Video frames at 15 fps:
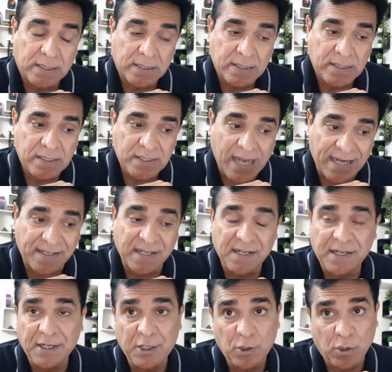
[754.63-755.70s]

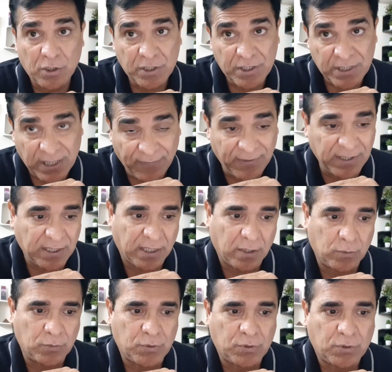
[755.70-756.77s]
Saturn in your seventh
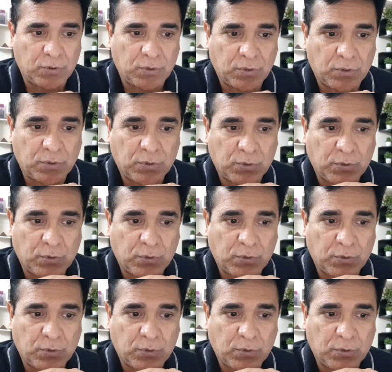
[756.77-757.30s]
house,